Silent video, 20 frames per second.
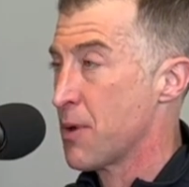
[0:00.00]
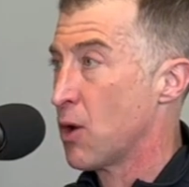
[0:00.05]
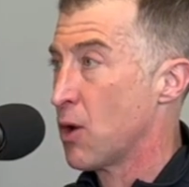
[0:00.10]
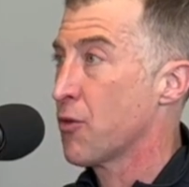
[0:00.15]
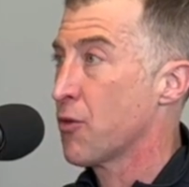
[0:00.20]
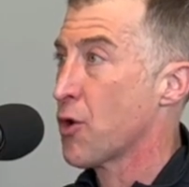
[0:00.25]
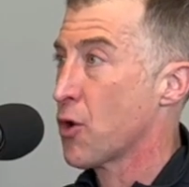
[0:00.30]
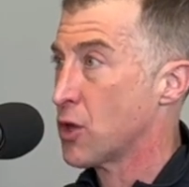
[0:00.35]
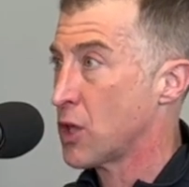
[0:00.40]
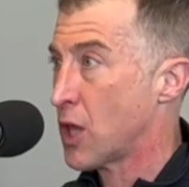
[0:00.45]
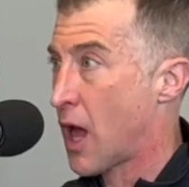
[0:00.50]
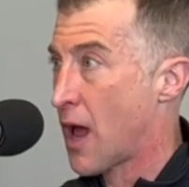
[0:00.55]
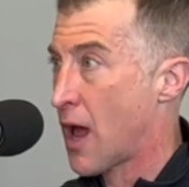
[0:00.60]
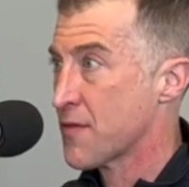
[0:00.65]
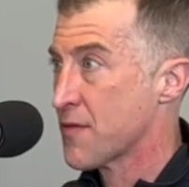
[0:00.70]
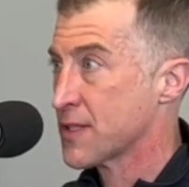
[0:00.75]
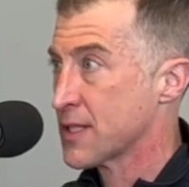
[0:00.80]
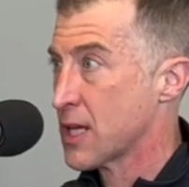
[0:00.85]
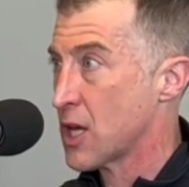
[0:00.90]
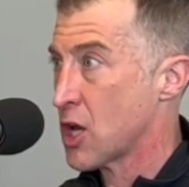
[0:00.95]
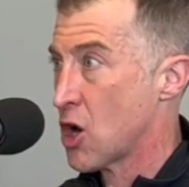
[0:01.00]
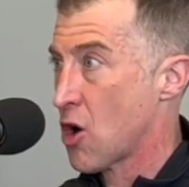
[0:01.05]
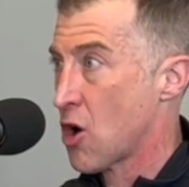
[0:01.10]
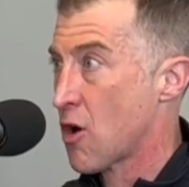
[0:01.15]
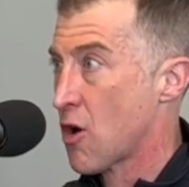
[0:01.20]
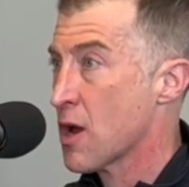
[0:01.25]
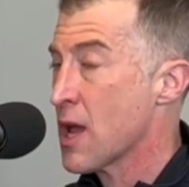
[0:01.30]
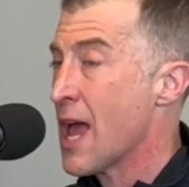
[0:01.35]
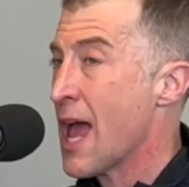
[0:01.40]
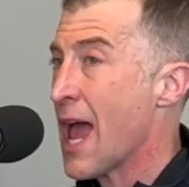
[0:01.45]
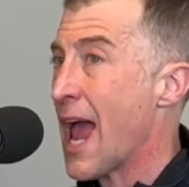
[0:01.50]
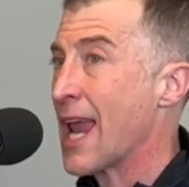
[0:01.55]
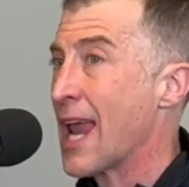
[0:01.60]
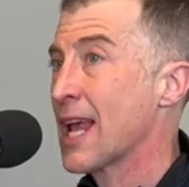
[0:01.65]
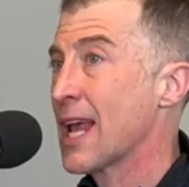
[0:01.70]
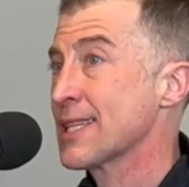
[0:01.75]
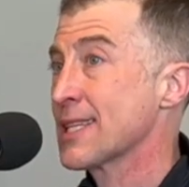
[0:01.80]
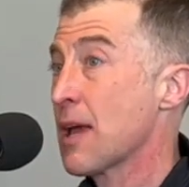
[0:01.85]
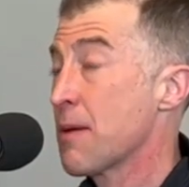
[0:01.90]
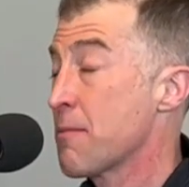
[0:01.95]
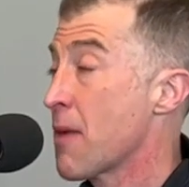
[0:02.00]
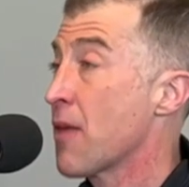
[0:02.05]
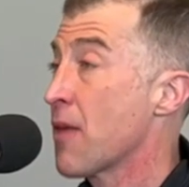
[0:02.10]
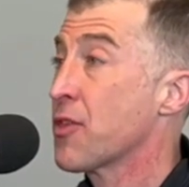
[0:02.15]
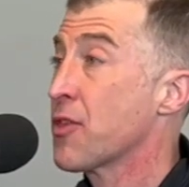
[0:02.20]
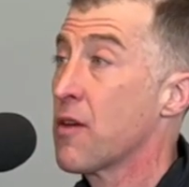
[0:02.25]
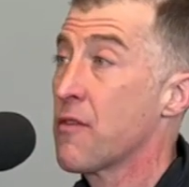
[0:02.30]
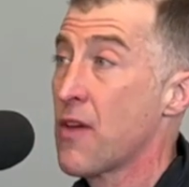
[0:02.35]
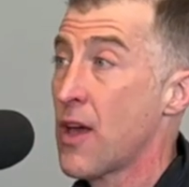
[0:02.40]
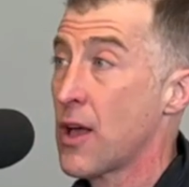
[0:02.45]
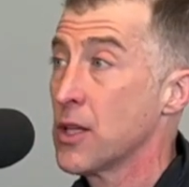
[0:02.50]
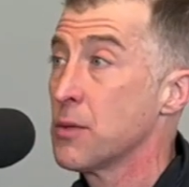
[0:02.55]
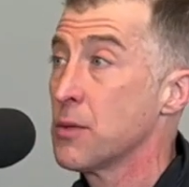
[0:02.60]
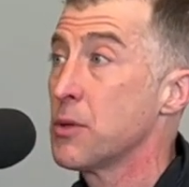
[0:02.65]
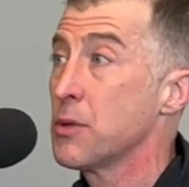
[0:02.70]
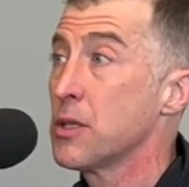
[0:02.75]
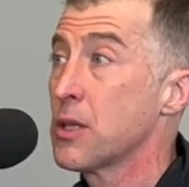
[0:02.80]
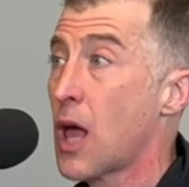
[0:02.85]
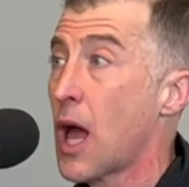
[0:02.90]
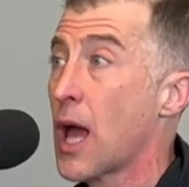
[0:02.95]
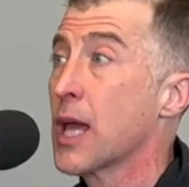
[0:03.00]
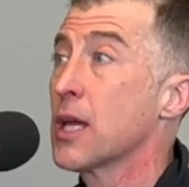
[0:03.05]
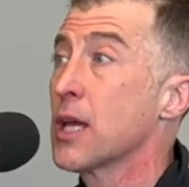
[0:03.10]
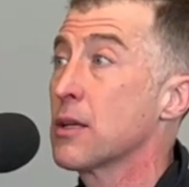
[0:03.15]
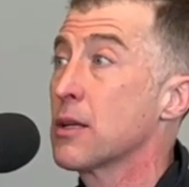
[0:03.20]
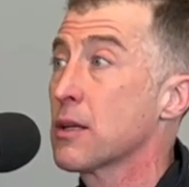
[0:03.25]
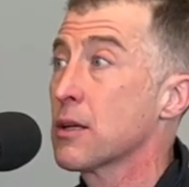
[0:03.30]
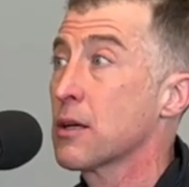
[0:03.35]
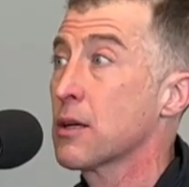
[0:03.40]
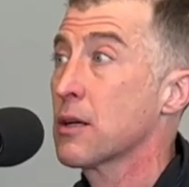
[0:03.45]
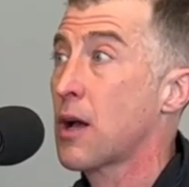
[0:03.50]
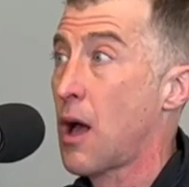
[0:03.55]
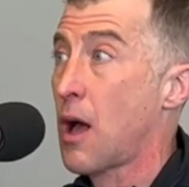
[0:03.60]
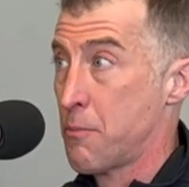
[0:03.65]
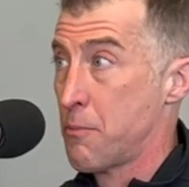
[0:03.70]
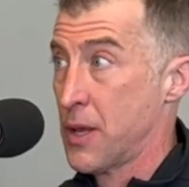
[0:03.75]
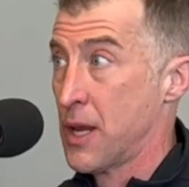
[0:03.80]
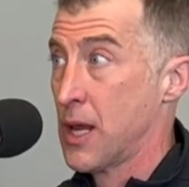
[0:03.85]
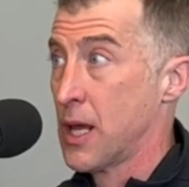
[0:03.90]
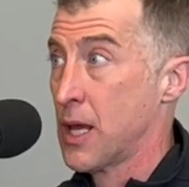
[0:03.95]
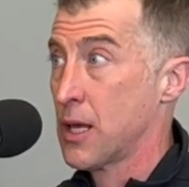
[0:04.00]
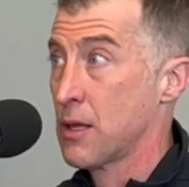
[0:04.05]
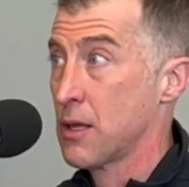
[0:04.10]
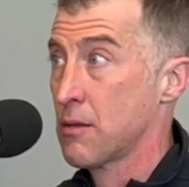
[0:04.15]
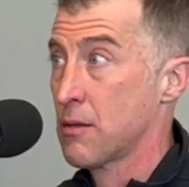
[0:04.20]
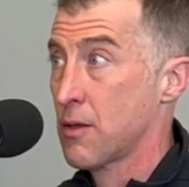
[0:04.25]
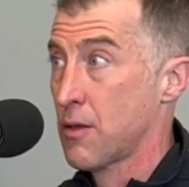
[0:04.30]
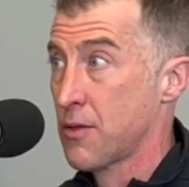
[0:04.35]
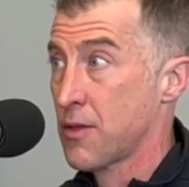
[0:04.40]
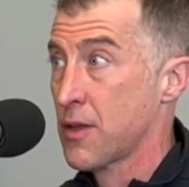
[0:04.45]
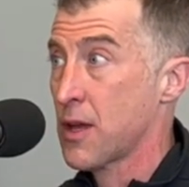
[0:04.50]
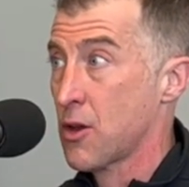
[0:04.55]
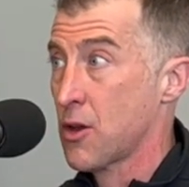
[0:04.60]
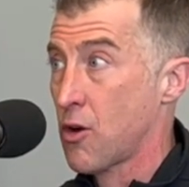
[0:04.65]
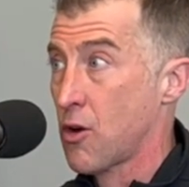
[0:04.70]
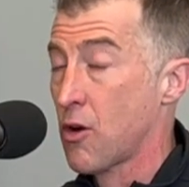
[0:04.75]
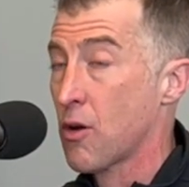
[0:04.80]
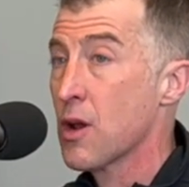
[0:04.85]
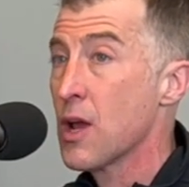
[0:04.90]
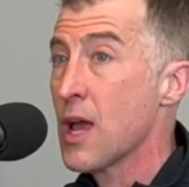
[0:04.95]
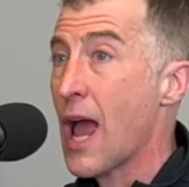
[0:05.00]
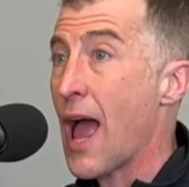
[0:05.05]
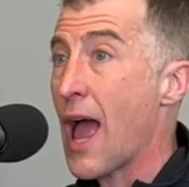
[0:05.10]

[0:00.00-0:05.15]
build their lives here. And as I met the Available Light company, the theater,